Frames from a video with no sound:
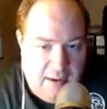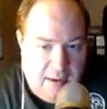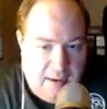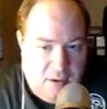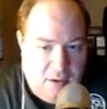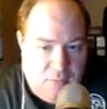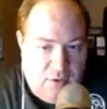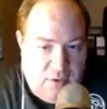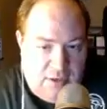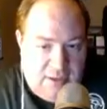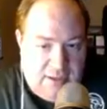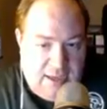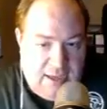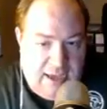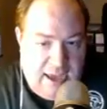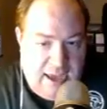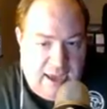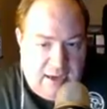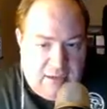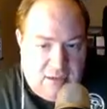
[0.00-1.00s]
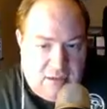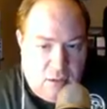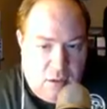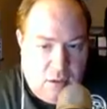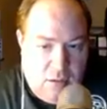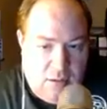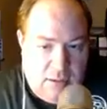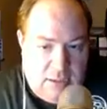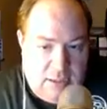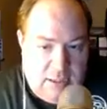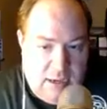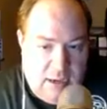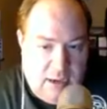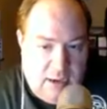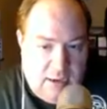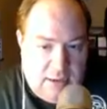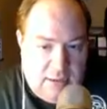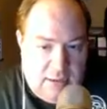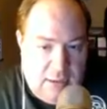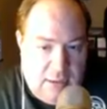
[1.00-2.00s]
Reads the X on this
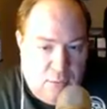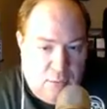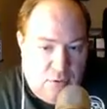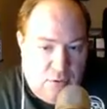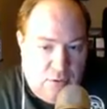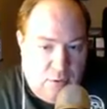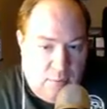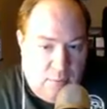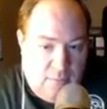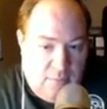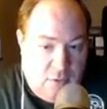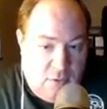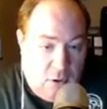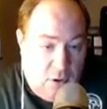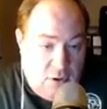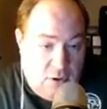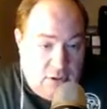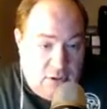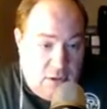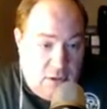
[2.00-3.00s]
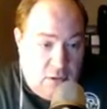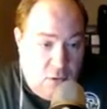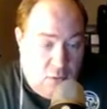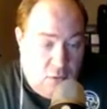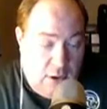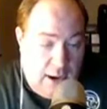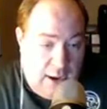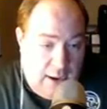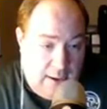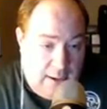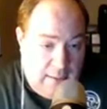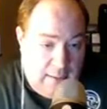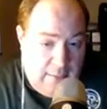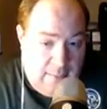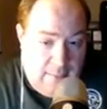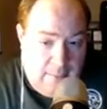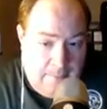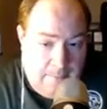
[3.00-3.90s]
die is equal to the number of cards in your hand.